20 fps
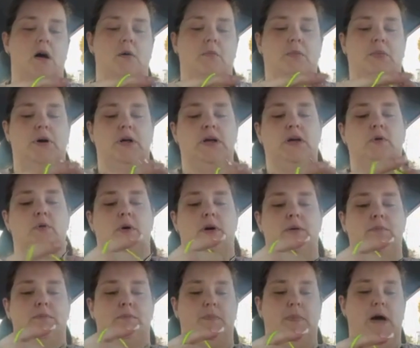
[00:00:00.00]
But
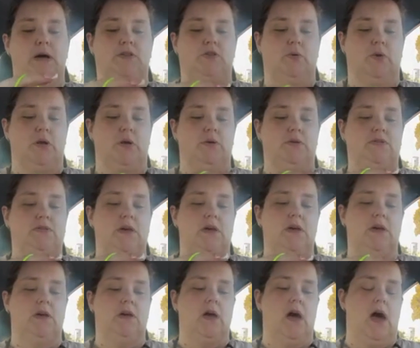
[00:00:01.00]
anyway, back to what I was
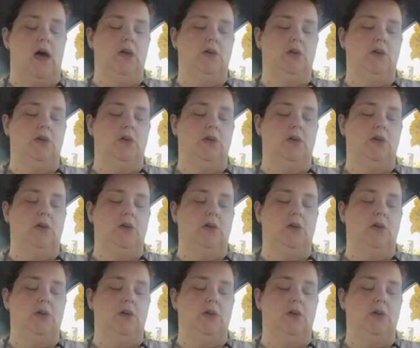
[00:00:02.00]
saying, I